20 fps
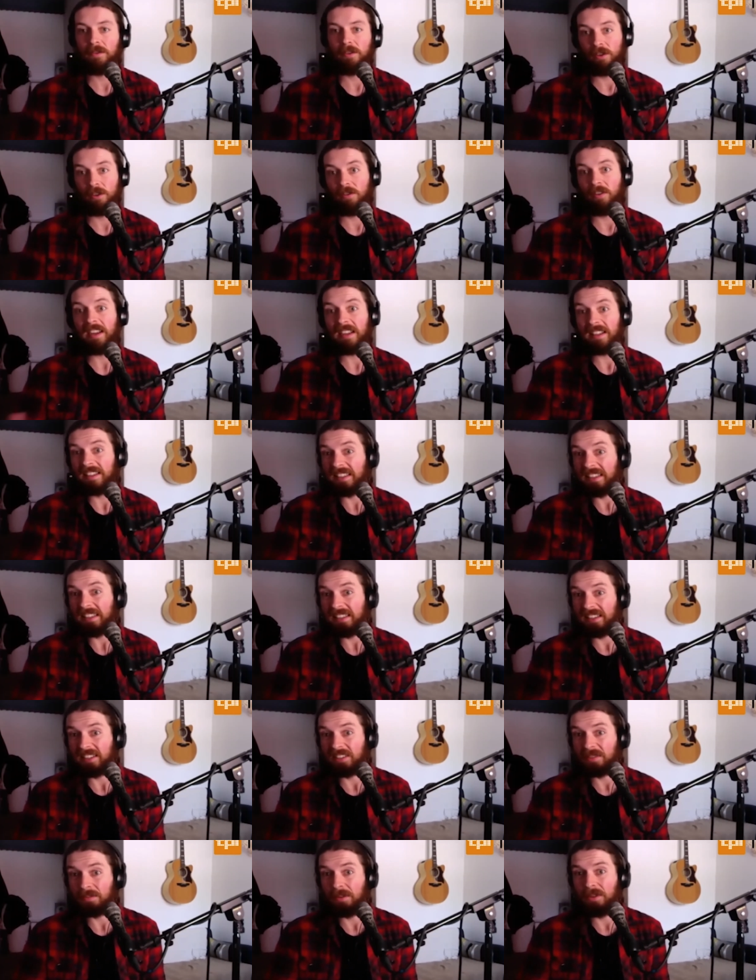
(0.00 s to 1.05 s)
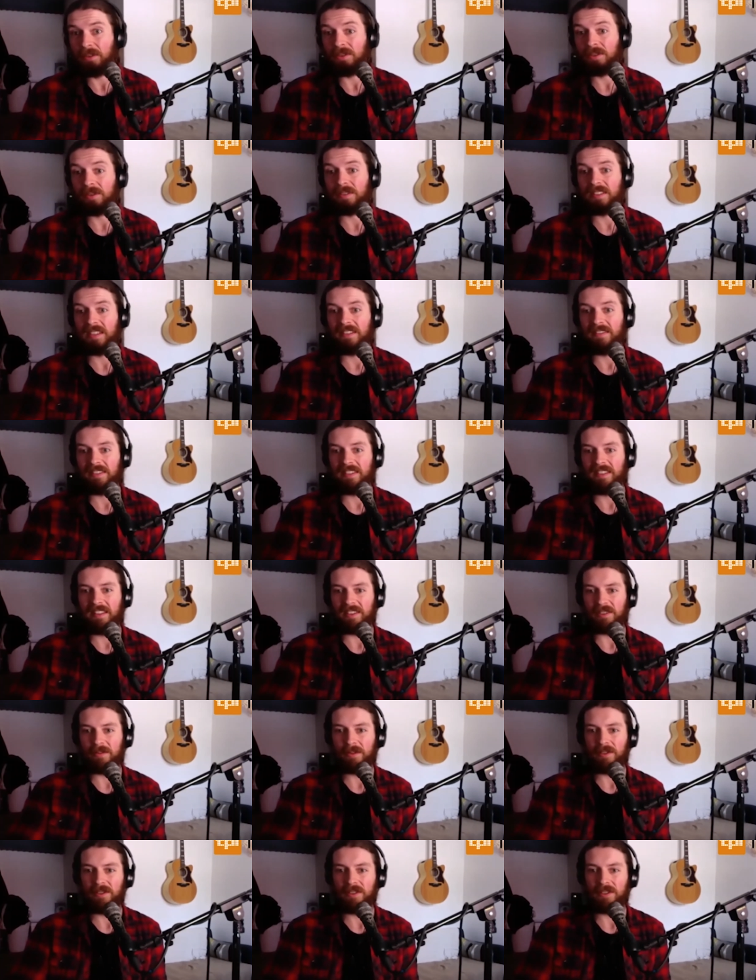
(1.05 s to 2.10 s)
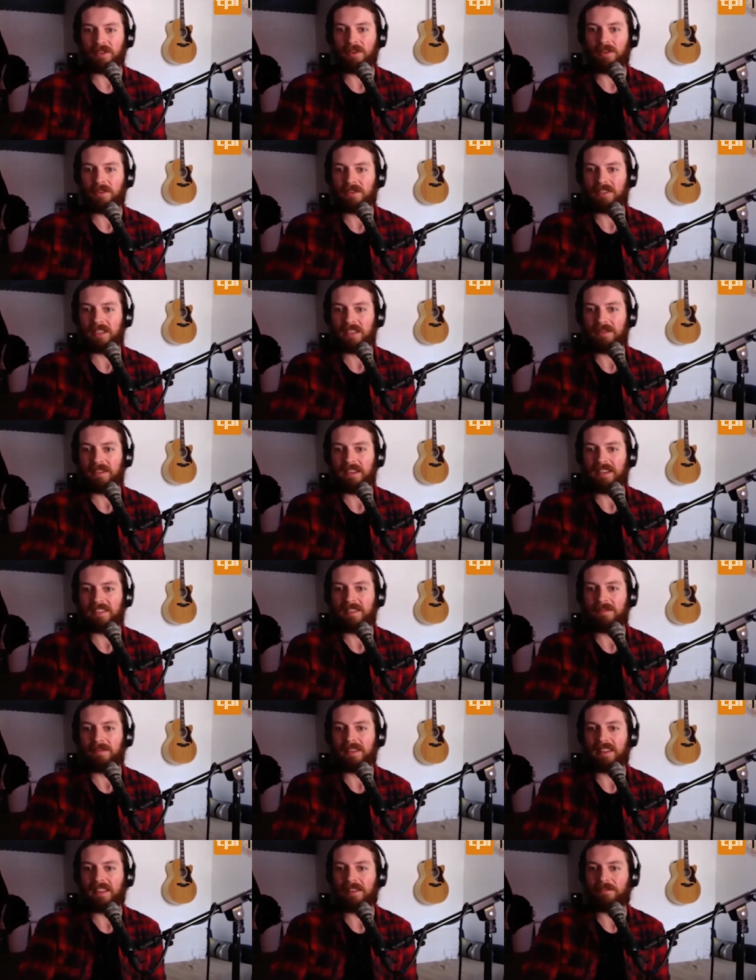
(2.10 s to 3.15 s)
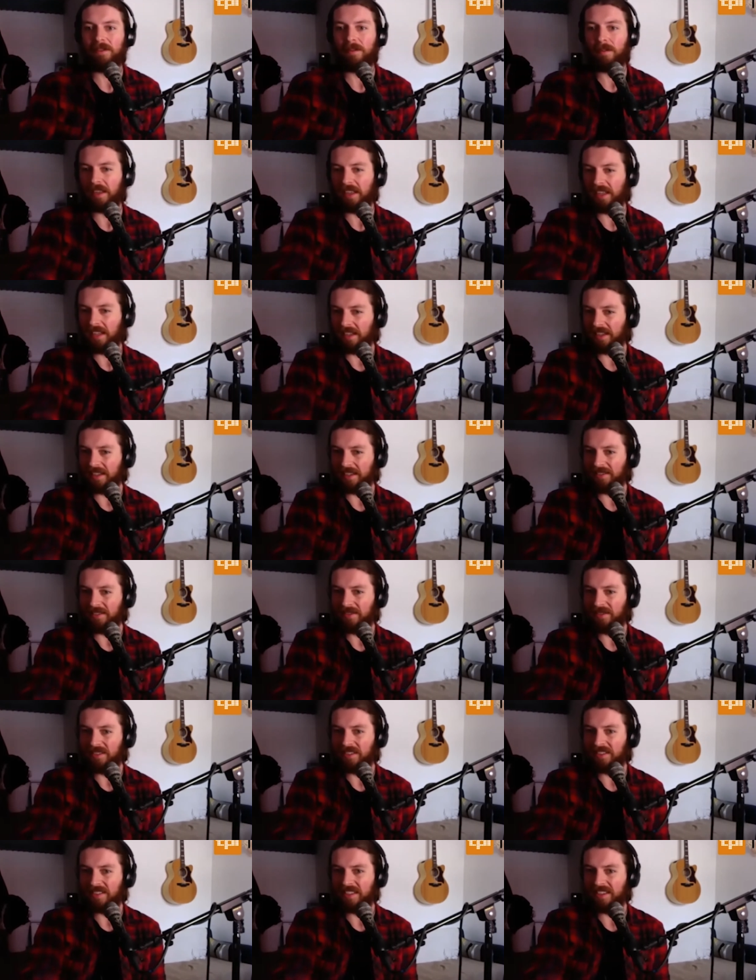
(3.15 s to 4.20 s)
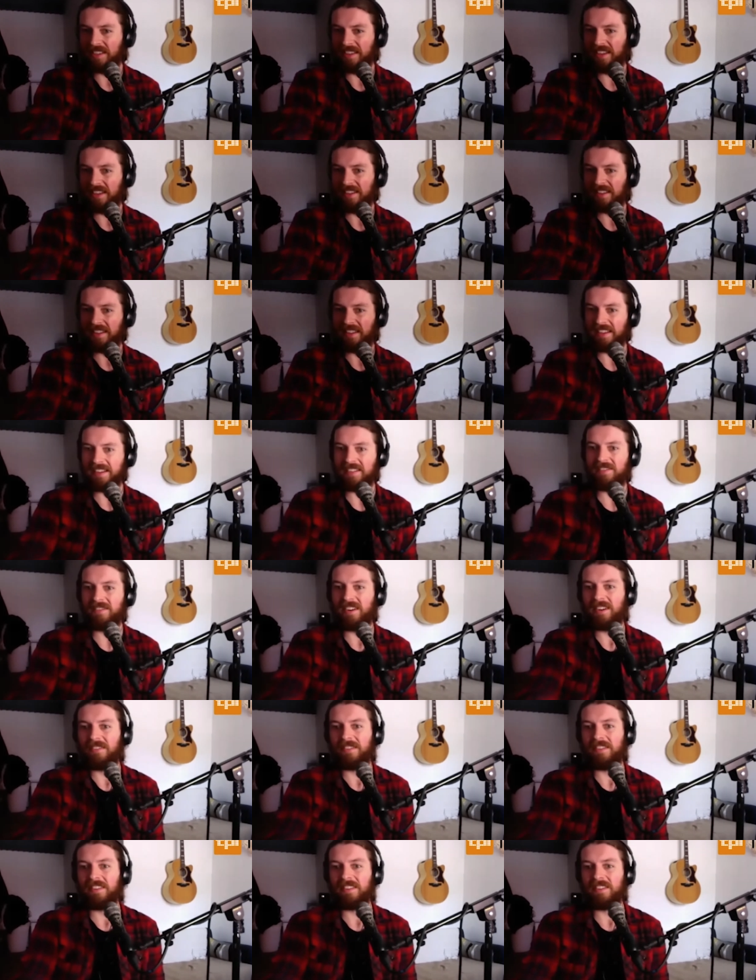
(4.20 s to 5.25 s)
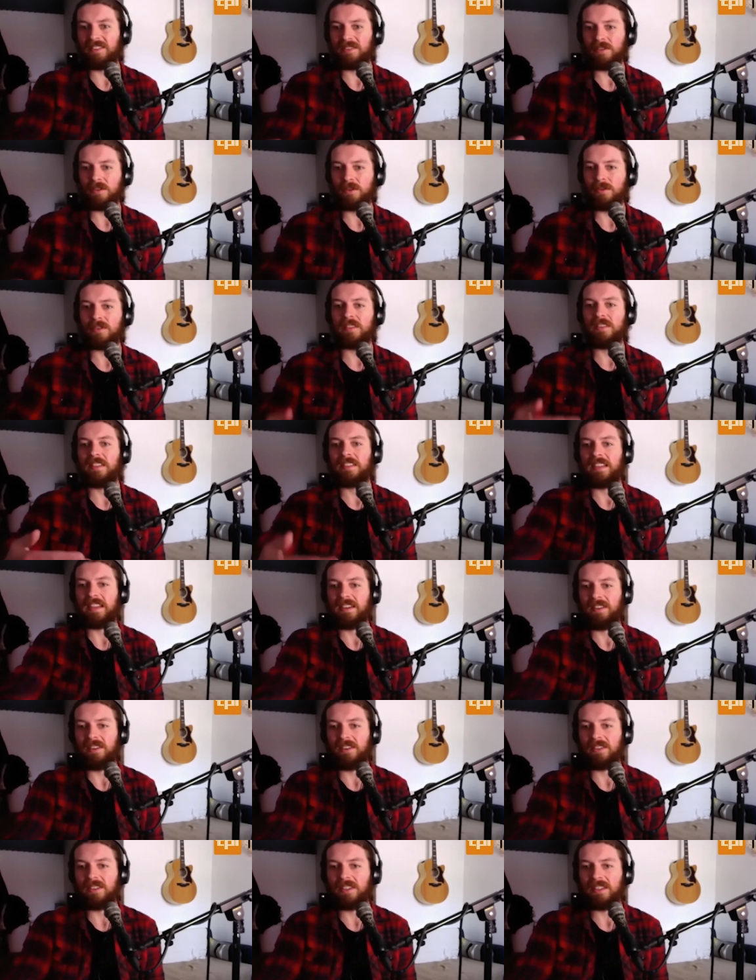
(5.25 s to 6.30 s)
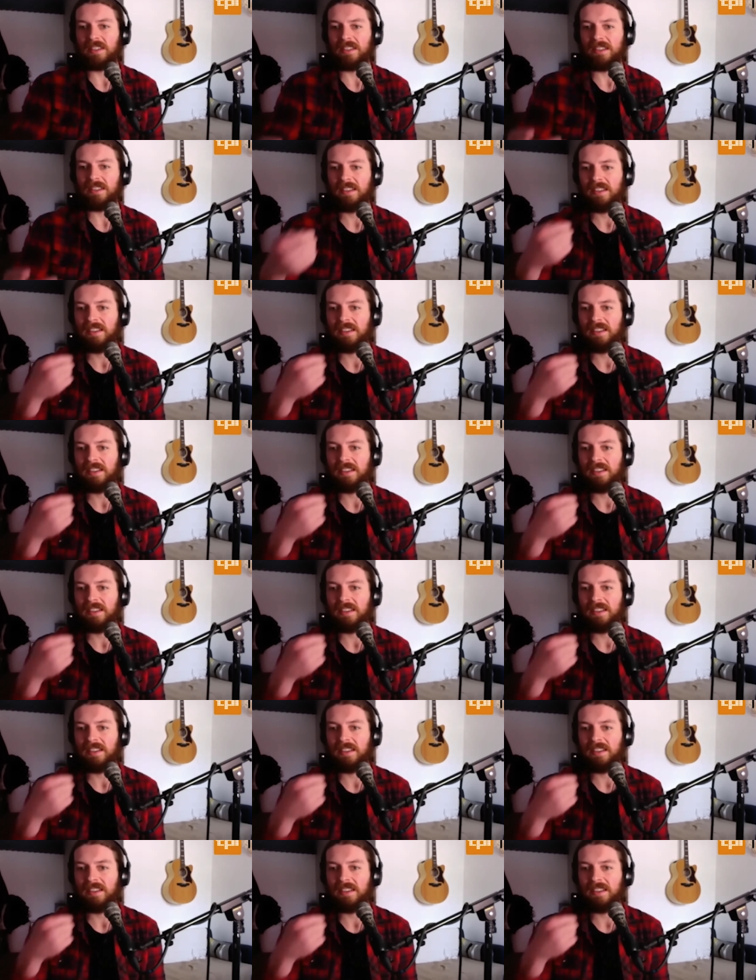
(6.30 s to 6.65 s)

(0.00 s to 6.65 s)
correctly i suppose you have i suppose the concept has to be there from the beginning would you say that like rather than just using the technology